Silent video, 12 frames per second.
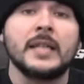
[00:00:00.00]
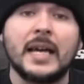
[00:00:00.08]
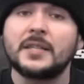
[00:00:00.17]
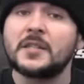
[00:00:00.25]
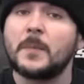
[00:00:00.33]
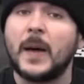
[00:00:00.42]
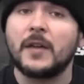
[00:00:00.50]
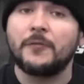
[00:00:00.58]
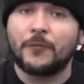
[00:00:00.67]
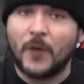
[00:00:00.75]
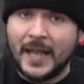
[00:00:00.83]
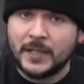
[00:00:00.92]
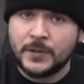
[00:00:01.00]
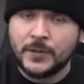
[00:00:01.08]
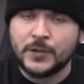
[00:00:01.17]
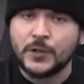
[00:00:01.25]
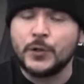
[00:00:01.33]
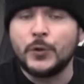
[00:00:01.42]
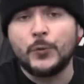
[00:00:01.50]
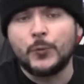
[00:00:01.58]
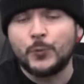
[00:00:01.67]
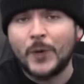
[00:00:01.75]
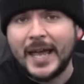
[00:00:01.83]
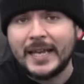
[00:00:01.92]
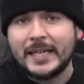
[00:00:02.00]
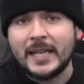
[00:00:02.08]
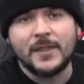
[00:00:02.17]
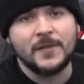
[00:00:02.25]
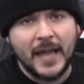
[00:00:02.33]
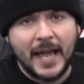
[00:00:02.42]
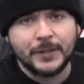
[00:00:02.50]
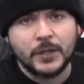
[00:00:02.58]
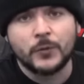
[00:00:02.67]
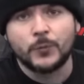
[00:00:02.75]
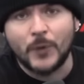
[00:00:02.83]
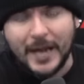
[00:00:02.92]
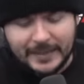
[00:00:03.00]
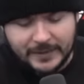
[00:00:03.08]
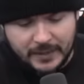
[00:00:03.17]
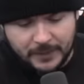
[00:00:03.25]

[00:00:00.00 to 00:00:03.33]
Yes, my friends, you read that right.